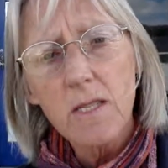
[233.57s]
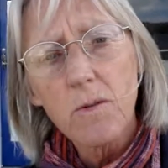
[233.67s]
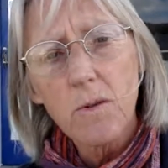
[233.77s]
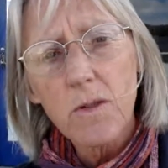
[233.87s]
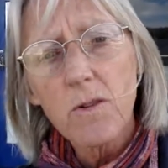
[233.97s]
So
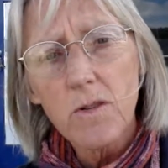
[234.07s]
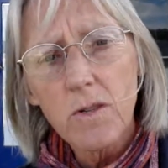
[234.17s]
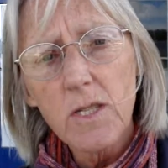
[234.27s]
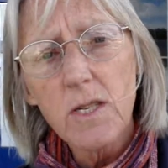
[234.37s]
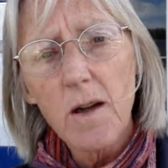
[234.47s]
we went through a
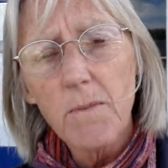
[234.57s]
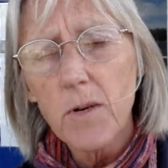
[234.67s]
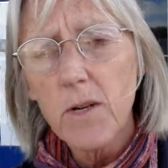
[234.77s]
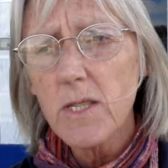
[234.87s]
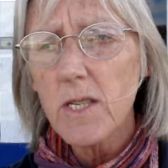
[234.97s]
design
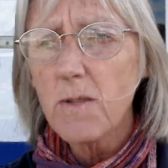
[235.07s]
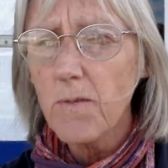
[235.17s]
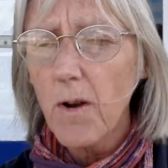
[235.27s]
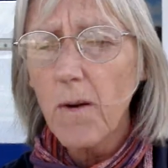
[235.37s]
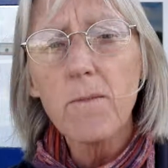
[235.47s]
process
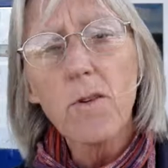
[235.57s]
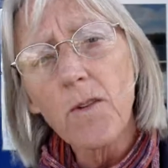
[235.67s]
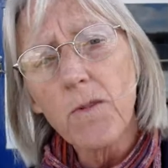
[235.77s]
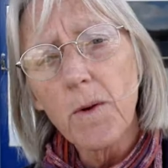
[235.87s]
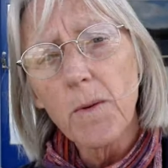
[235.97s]
from
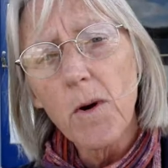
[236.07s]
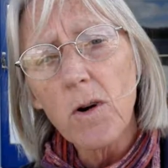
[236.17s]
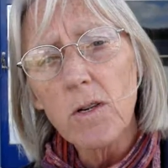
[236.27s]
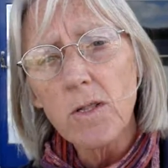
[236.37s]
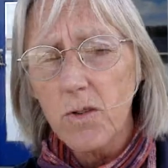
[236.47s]
Rosemary
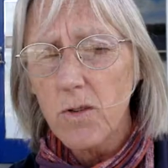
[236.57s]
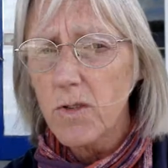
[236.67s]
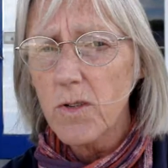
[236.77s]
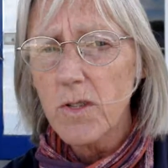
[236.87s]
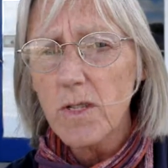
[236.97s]
Morrow's
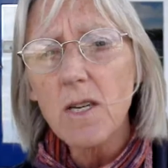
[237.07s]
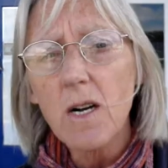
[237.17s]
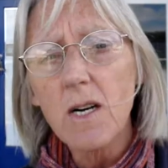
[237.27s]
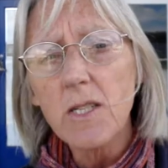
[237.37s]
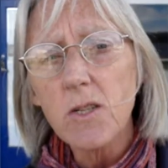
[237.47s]
Earth User's
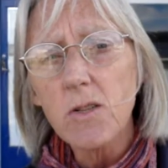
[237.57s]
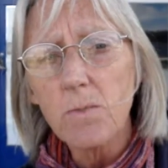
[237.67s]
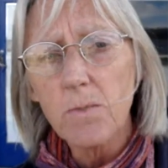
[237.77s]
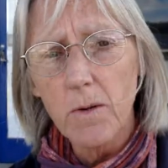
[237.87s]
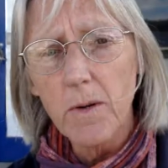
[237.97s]
Guide to
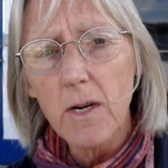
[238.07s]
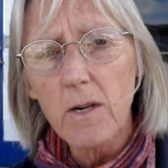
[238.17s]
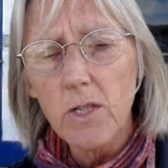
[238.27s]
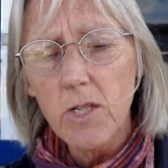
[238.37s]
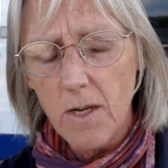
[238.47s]

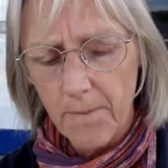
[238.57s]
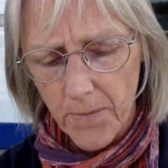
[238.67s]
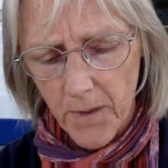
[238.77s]
Permaculture.